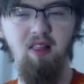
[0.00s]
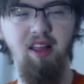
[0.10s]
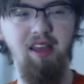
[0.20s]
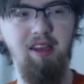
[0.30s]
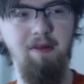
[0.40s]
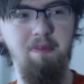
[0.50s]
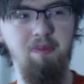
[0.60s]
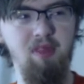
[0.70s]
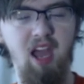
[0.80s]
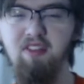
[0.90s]
Like,
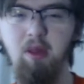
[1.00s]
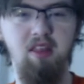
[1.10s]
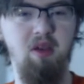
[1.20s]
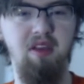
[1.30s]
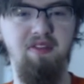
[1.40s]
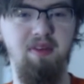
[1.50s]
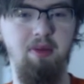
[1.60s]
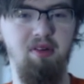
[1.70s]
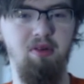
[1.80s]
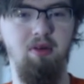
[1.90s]
I have the Let's Go Eevee
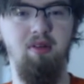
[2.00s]
bundle,